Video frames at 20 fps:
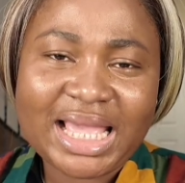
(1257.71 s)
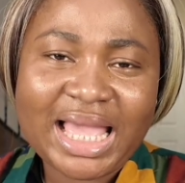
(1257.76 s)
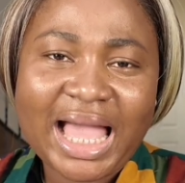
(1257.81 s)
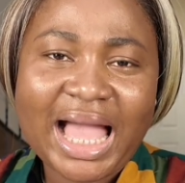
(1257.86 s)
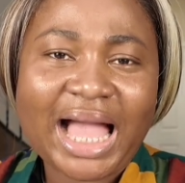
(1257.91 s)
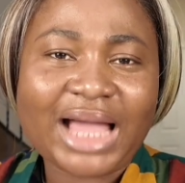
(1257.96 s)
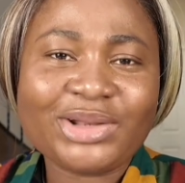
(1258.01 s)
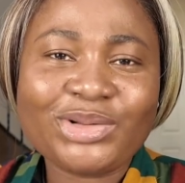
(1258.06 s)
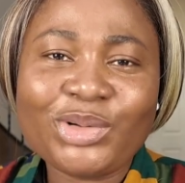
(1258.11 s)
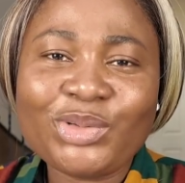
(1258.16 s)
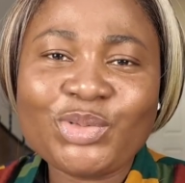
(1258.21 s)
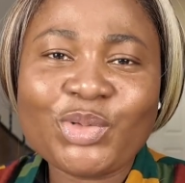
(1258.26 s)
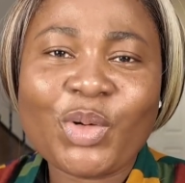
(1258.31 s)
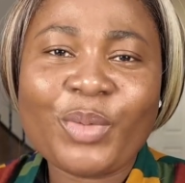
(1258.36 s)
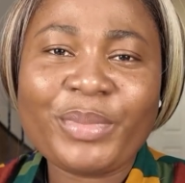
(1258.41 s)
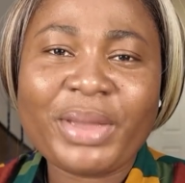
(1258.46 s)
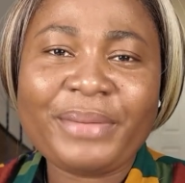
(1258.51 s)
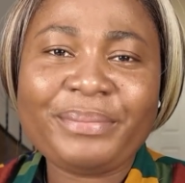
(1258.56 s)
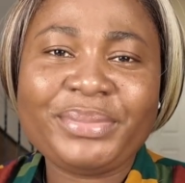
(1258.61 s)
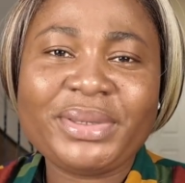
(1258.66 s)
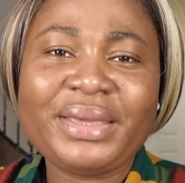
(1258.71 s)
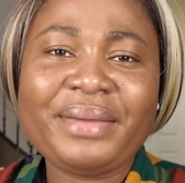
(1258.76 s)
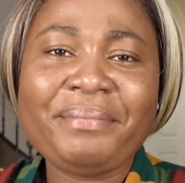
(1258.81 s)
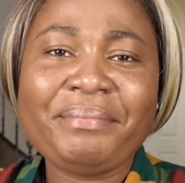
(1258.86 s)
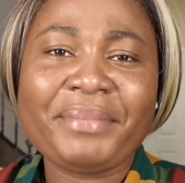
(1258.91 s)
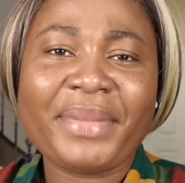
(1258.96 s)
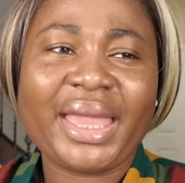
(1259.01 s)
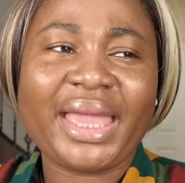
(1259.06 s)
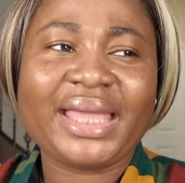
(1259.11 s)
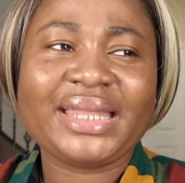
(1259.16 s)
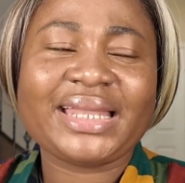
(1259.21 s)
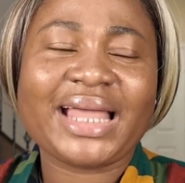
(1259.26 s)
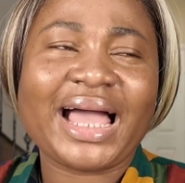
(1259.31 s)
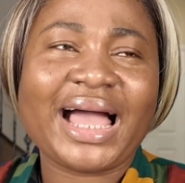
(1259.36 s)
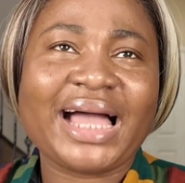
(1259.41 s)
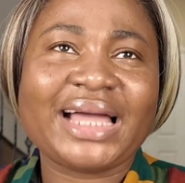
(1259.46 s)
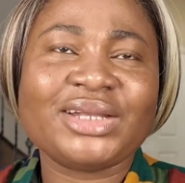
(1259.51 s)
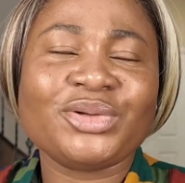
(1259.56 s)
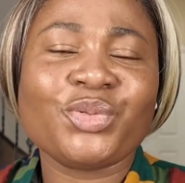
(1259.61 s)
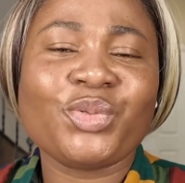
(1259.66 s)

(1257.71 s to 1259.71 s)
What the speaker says: I don't know, maybe men and